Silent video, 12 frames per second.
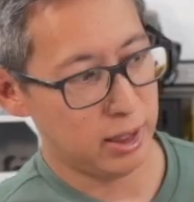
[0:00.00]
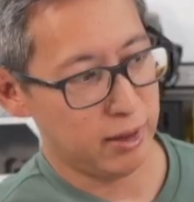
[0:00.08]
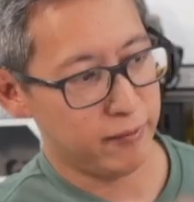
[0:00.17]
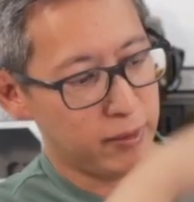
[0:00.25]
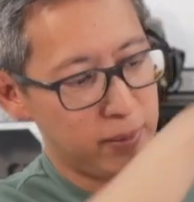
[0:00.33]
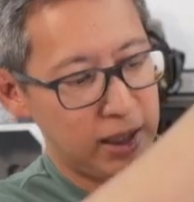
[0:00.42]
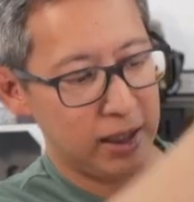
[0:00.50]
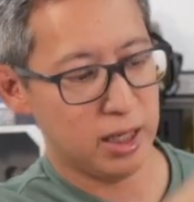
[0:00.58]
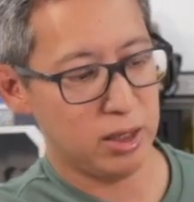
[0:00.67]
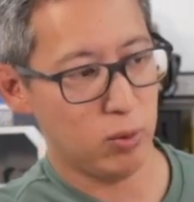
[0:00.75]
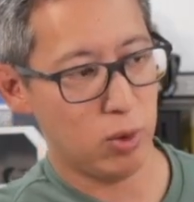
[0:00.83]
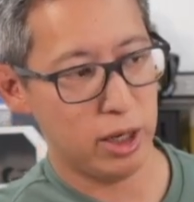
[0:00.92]
from any
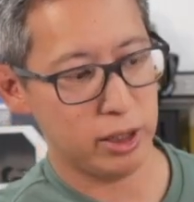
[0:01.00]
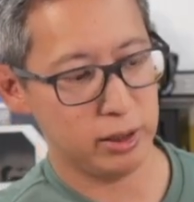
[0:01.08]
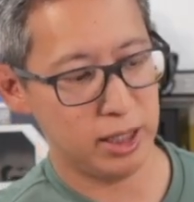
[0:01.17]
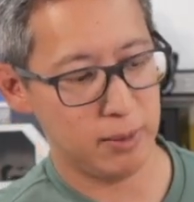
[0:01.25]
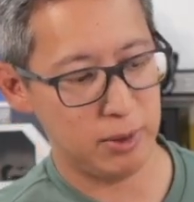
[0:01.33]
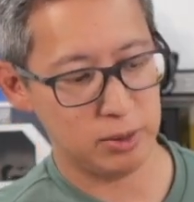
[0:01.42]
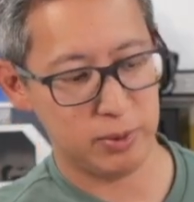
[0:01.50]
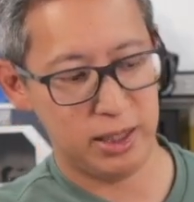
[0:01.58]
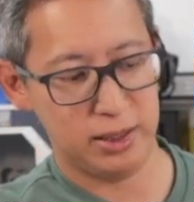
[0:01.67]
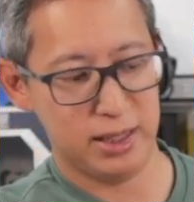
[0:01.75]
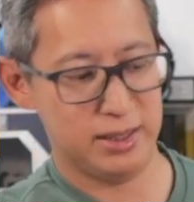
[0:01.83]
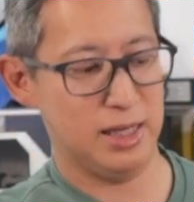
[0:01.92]
kind of water damage, but
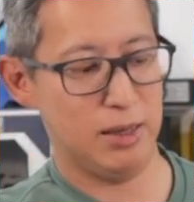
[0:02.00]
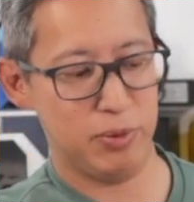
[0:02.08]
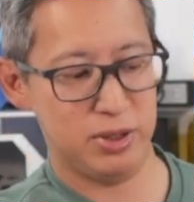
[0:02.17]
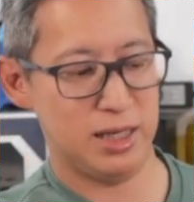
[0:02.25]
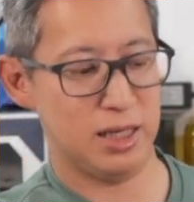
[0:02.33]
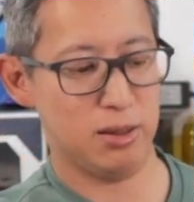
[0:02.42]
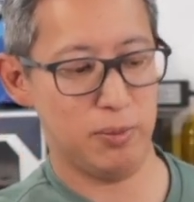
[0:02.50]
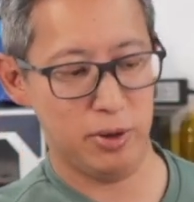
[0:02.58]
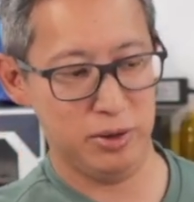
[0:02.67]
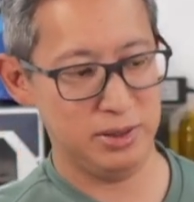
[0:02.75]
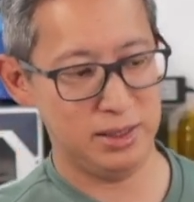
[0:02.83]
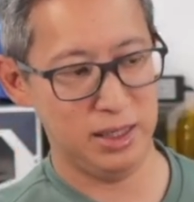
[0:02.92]
it does not protect the
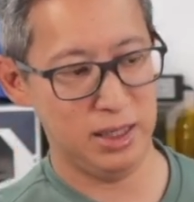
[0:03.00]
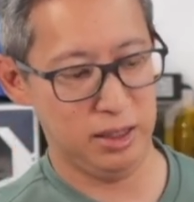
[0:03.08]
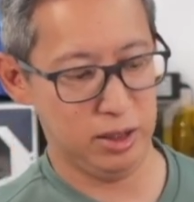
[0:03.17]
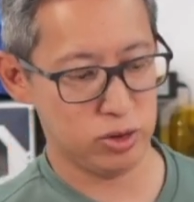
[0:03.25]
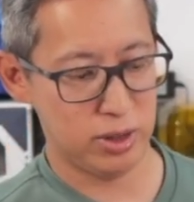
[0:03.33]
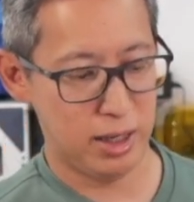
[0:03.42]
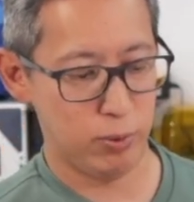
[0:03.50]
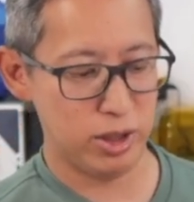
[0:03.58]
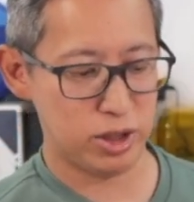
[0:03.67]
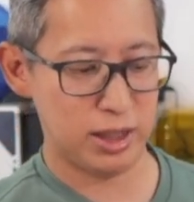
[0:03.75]
bird seed in the tray, which